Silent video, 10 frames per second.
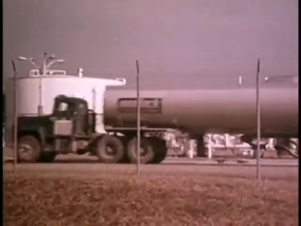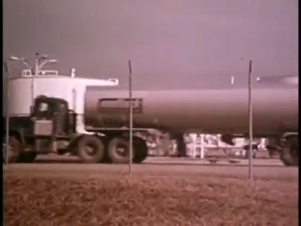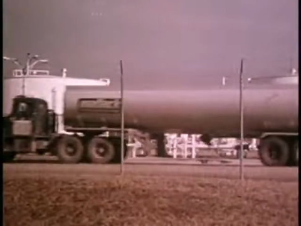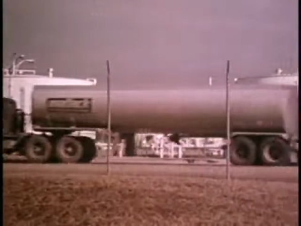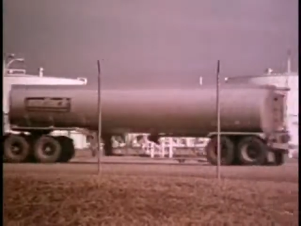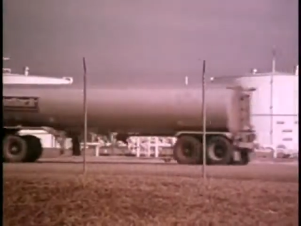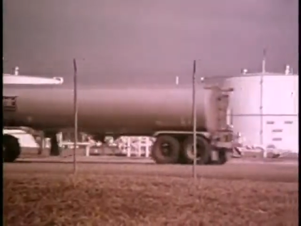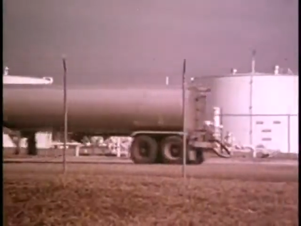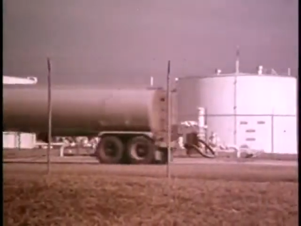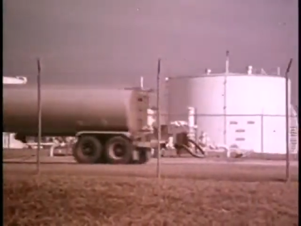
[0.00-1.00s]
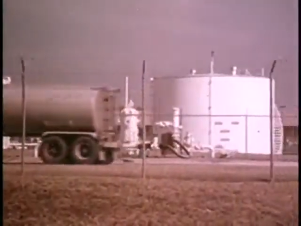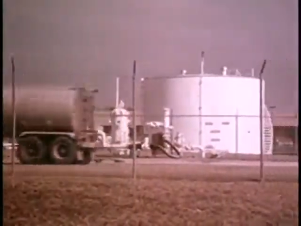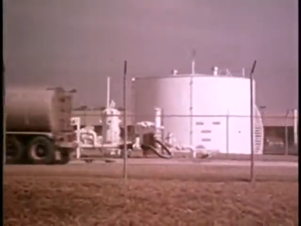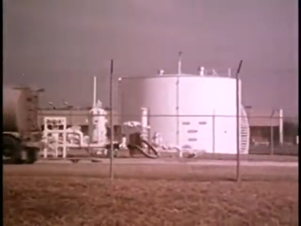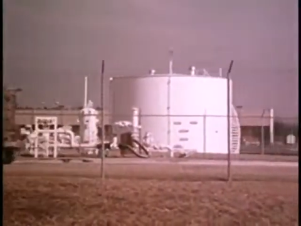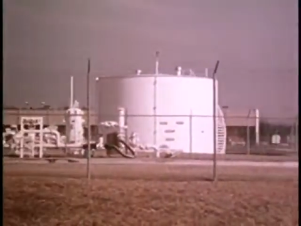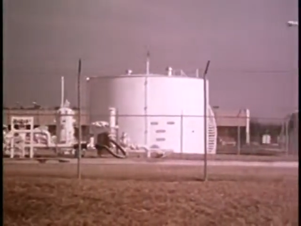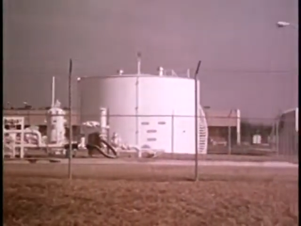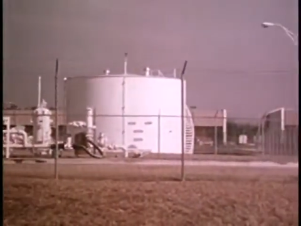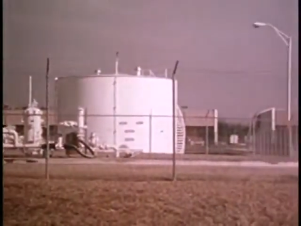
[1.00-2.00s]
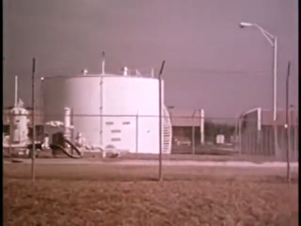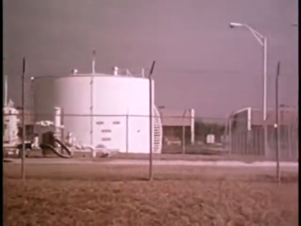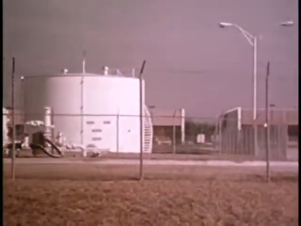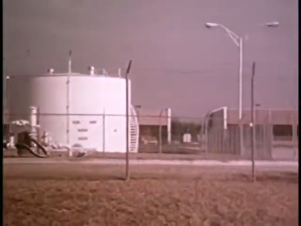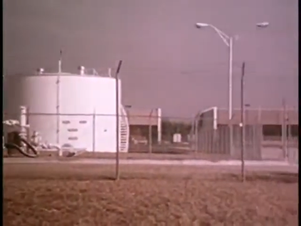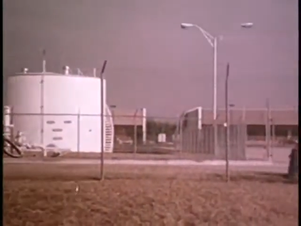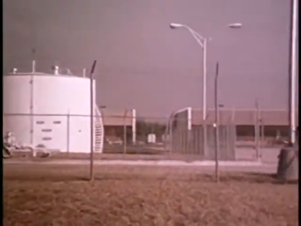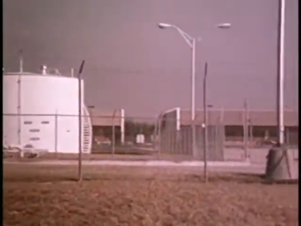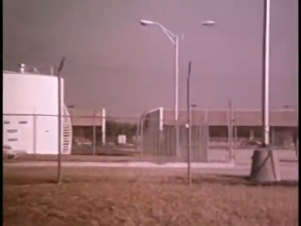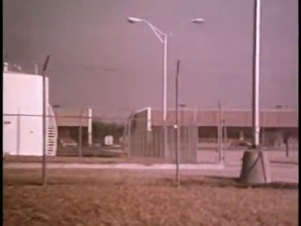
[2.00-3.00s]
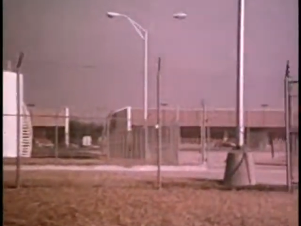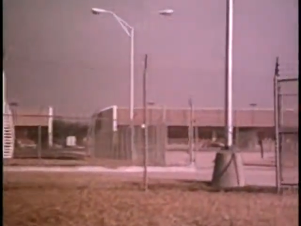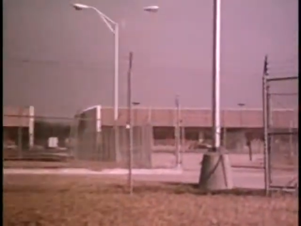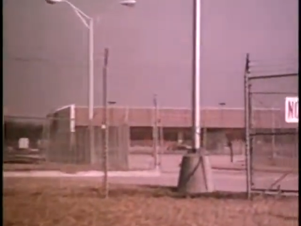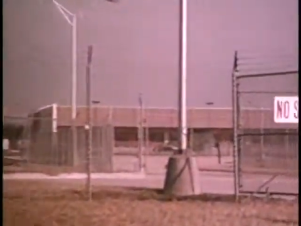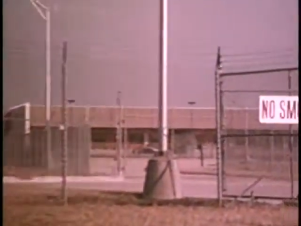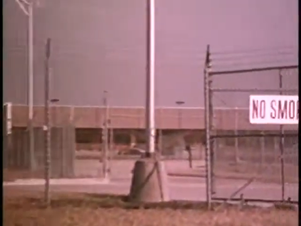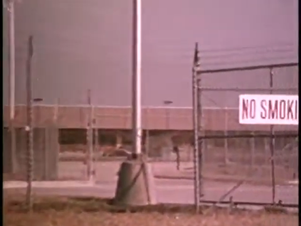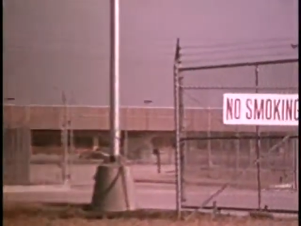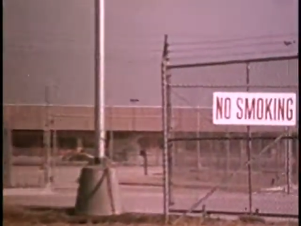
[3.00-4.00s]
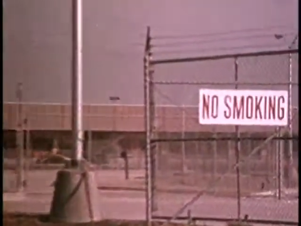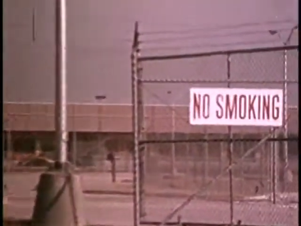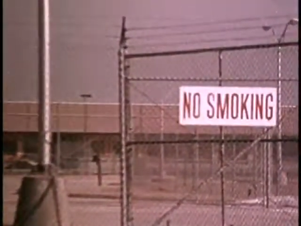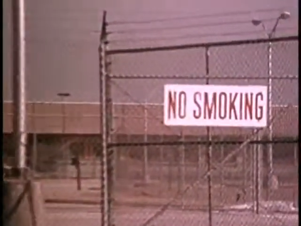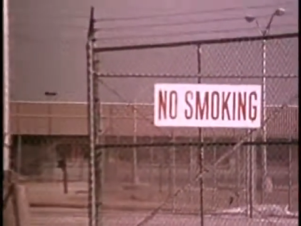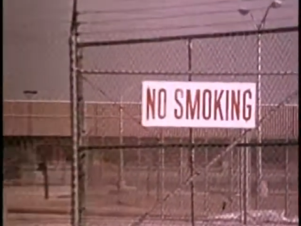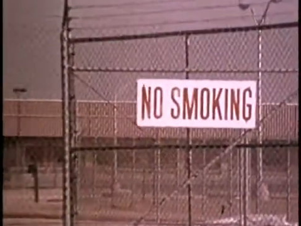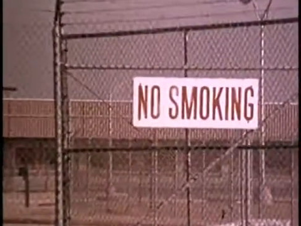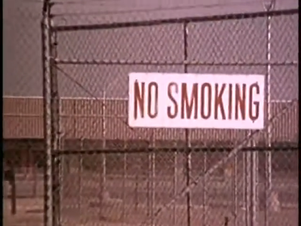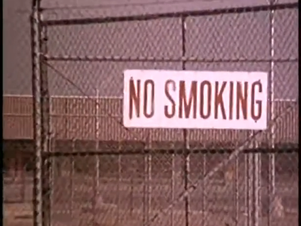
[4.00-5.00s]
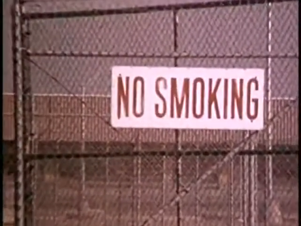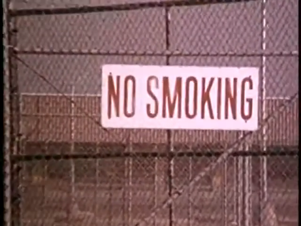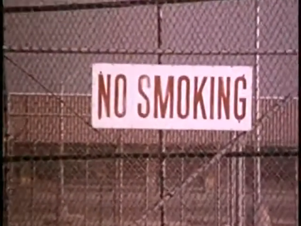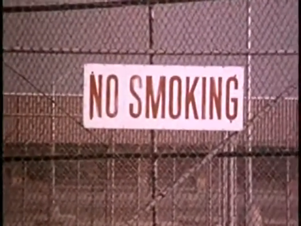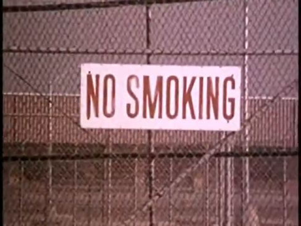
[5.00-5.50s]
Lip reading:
[unreadable: no face in view]